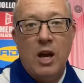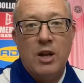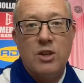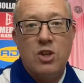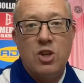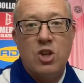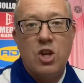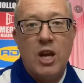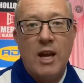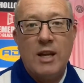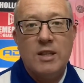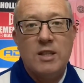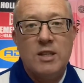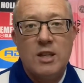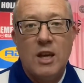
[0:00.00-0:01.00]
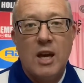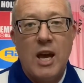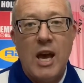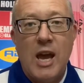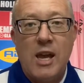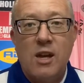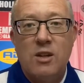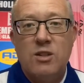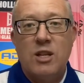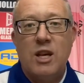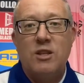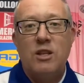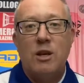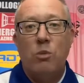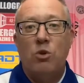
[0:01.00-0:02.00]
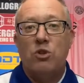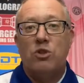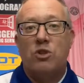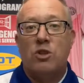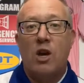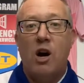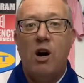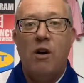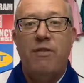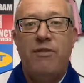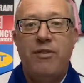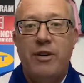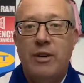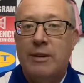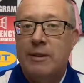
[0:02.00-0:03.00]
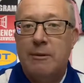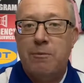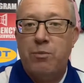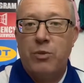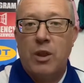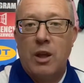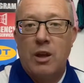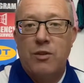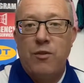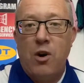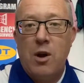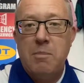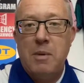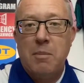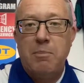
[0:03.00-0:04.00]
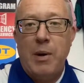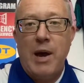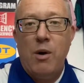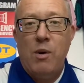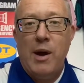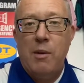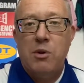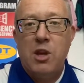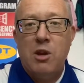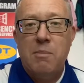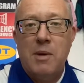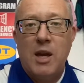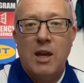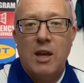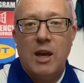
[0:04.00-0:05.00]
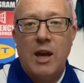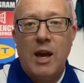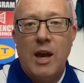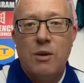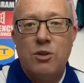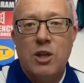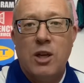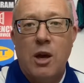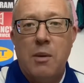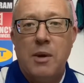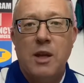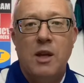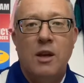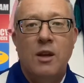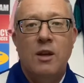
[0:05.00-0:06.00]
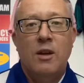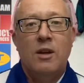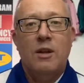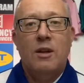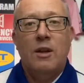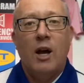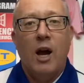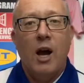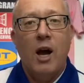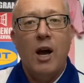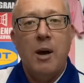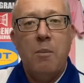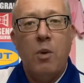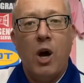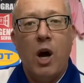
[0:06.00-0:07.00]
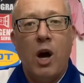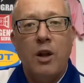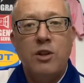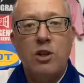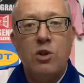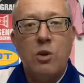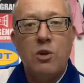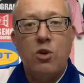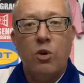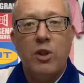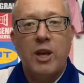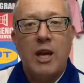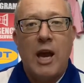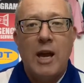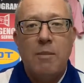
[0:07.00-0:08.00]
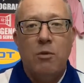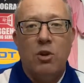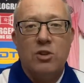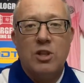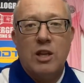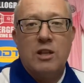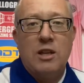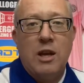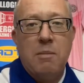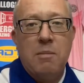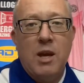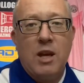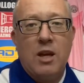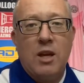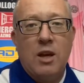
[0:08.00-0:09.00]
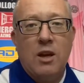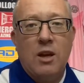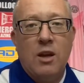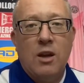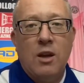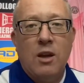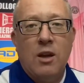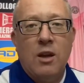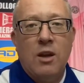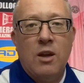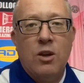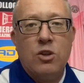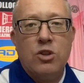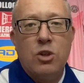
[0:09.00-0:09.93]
Jazz Hayer says he wants a scarf. It's fine. Mick Bell, how are you, Mick? How's it going? Did you enjoy the game on Saturday, Mick? Sue